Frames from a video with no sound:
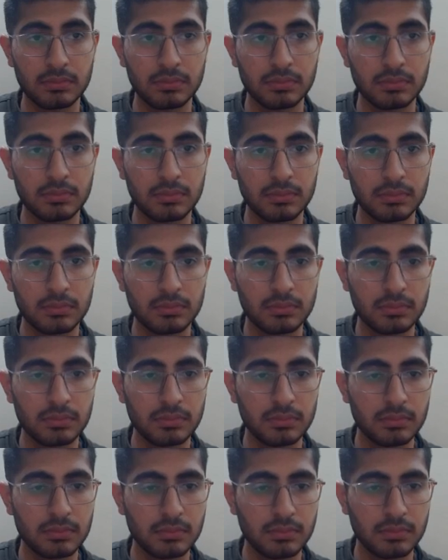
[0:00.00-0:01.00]

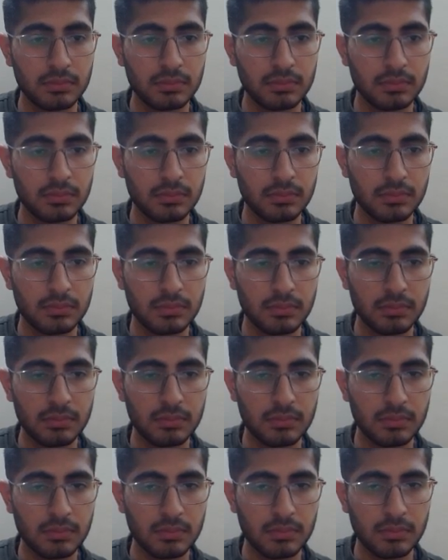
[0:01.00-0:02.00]

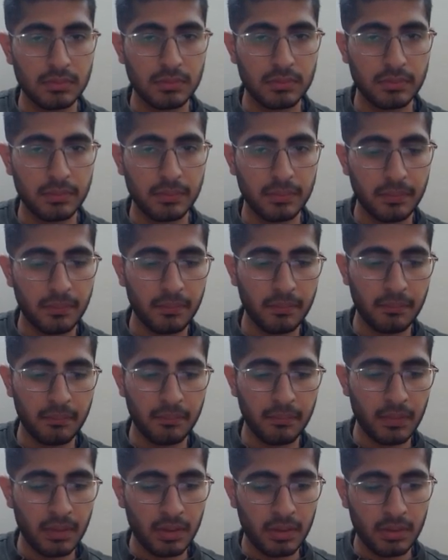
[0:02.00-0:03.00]

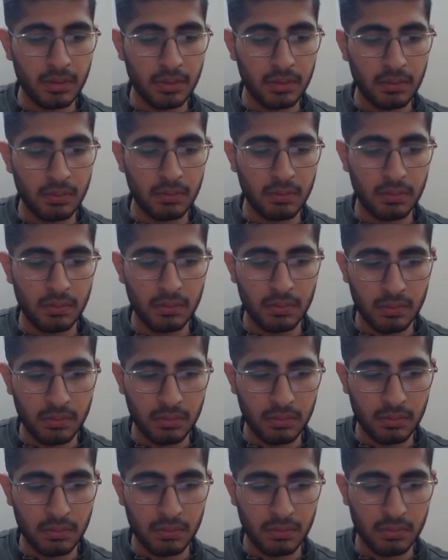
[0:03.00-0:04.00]

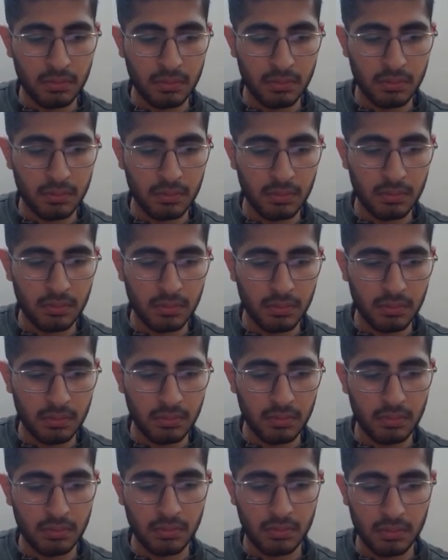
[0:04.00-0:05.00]

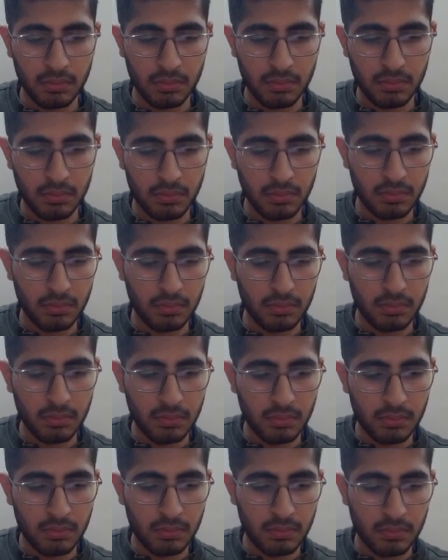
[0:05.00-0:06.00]

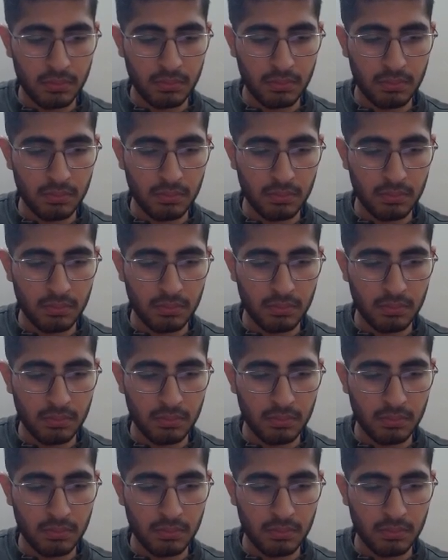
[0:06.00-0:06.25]
Nothing is said.